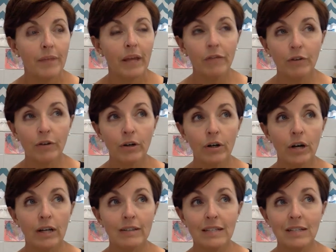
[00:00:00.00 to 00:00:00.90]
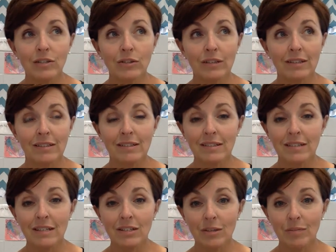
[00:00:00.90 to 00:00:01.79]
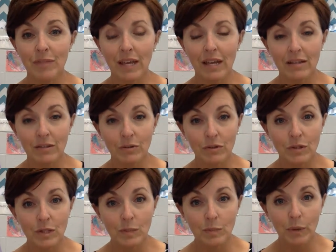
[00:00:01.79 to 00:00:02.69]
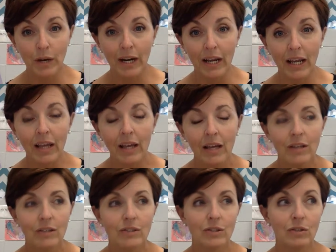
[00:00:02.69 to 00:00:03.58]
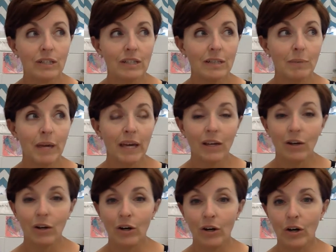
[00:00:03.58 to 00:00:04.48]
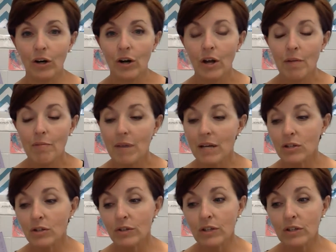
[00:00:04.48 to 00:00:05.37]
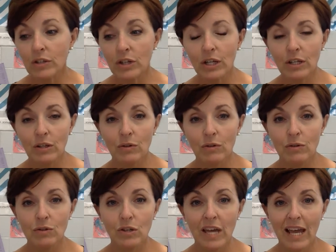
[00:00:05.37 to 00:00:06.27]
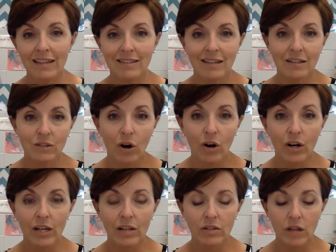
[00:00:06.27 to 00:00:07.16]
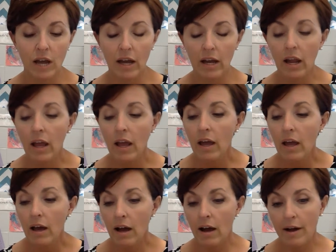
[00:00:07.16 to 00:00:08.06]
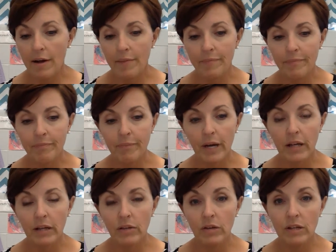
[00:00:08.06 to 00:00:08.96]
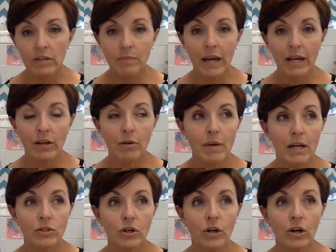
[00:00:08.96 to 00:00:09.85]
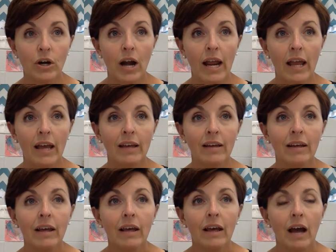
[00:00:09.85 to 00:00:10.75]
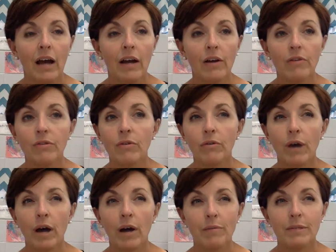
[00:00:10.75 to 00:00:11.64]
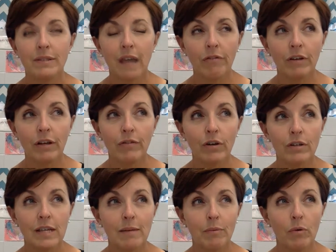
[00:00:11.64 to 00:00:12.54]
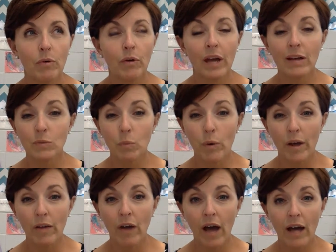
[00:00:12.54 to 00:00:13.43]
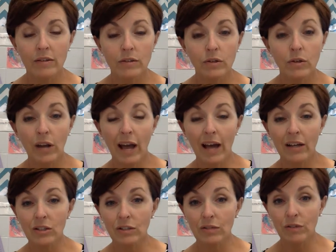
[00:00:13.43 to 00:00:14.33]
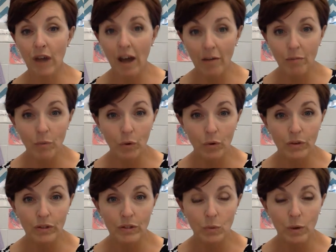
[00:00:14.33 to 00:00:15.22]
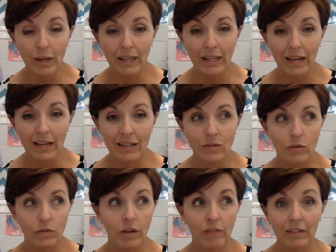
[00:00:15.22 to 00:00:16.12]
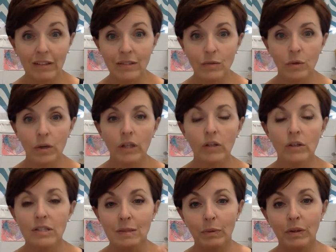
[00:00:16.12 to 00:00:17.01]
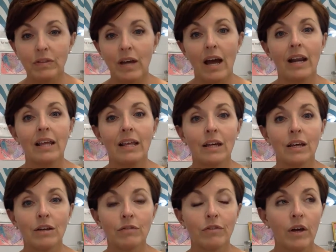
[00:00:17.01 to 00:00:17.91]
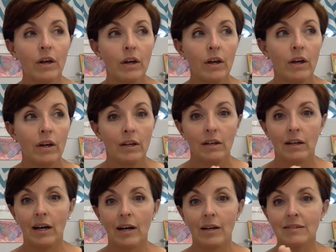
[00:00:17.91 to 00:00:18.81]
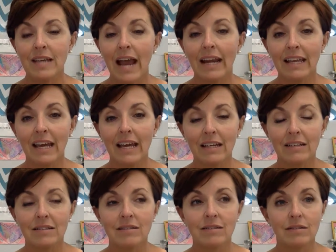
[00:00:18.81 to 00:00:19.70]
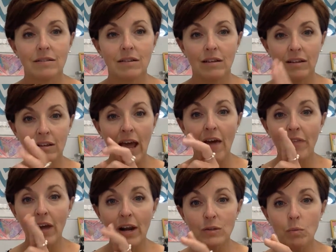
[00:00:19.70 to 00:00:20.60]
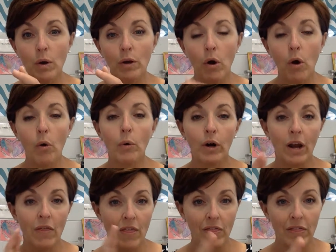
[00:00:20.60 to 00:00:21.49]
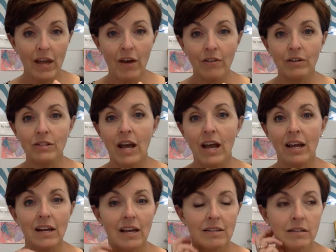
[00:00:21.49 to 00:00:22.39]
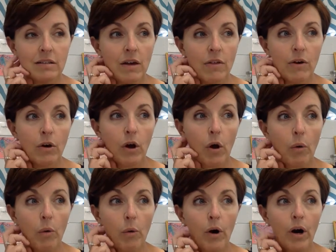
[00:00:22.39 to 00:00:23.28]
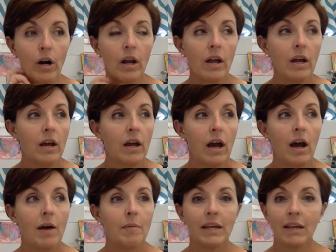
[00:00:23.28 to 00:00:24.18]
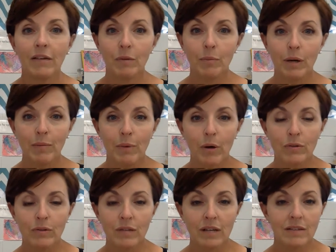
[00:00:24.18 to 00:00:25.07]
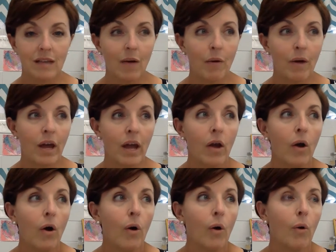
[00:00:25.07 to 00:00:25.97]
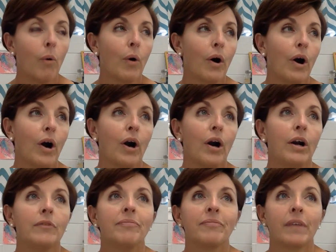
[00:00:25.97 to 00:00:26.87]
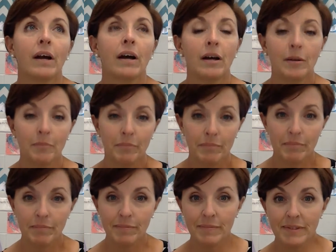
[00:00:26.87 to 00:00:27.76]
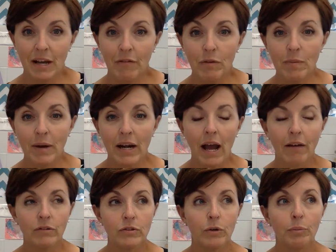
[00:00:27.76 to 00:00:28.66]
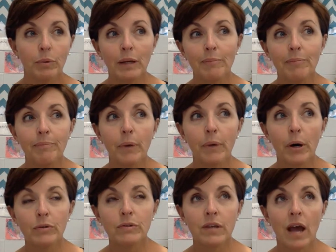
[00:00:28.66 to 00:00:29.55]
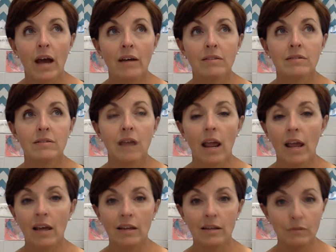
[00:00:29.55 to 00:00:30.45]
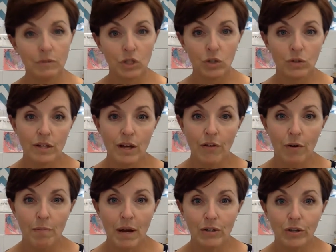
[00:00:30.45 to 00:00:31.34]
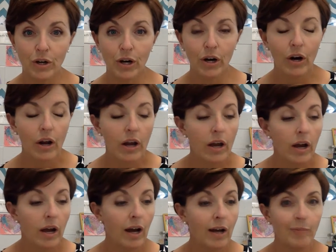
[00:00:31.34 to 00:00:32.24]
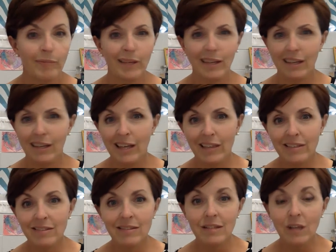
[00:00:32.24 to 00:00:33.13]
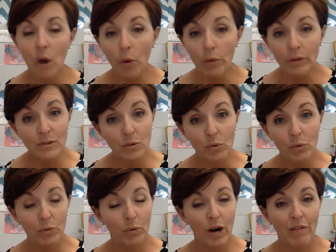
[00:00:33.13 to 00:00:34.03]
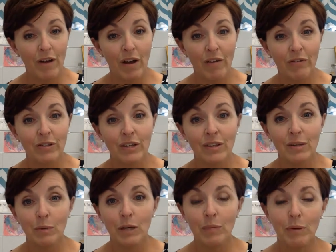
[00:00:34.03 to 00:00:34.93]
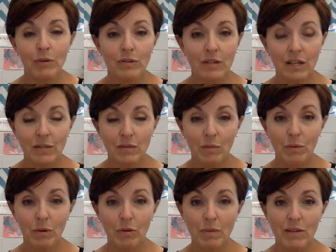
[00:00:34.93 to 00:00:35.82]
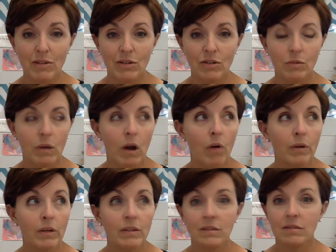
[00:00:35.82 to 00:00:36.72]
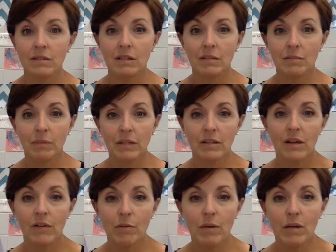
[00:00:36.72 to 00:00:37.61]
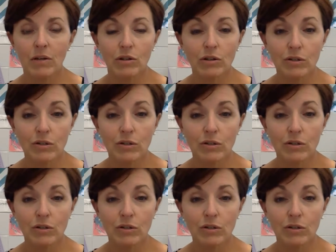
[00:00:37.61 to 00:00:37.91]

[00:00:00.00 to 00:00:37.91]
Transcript: If you're a teacher that doesn't teach something until the spring, you still need to pick your measure that you're going to use. You can't set targets yet, but you can pick your measure. And I know Stephanie, for example, only has 1 class. You could actually, if you have more than 20 kids, or if you have at least 20, you could split that and give 10 kids, count that as 1 cohort, and then the other 10 as another cohort, and give the pre-post test that way. Or Steph, you might have to do a pre-post test and choose another measure. This is the only school where I've ever done the pre-post test for both measures. We always picked another measure.